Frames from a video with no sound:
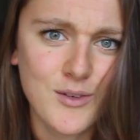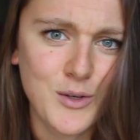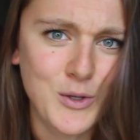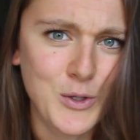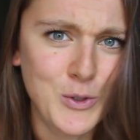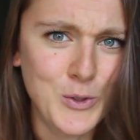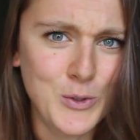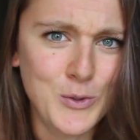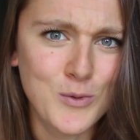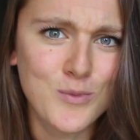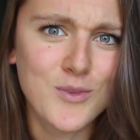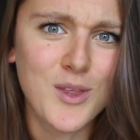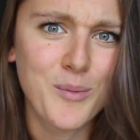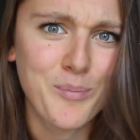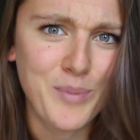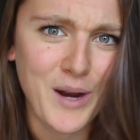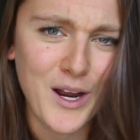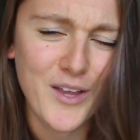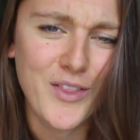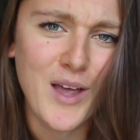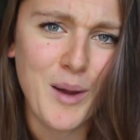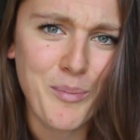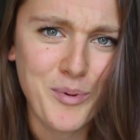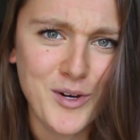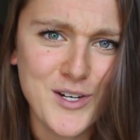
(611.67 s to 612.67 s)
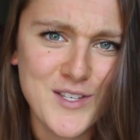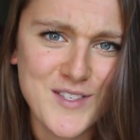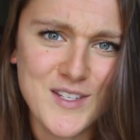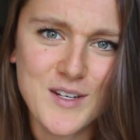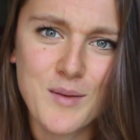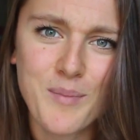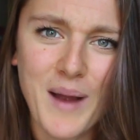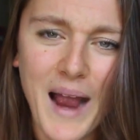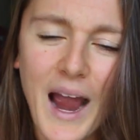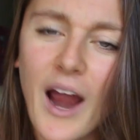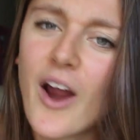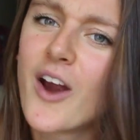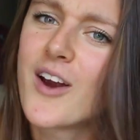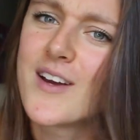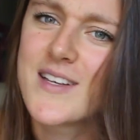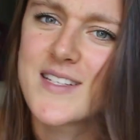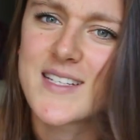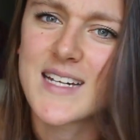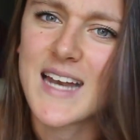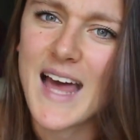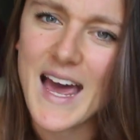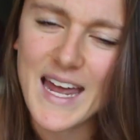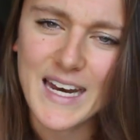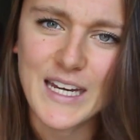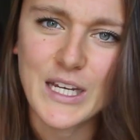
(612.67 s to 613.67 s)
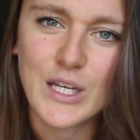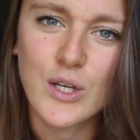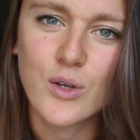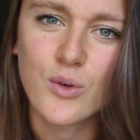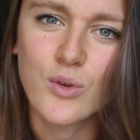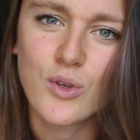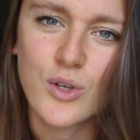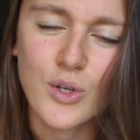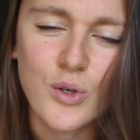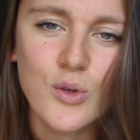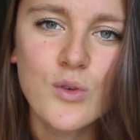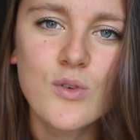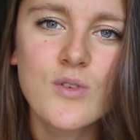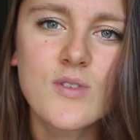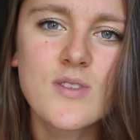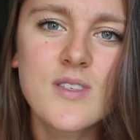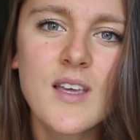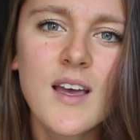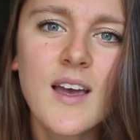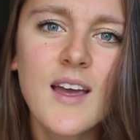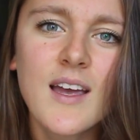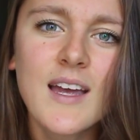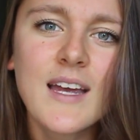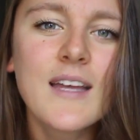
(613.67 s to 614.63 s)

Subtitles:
who that person in power is letting you use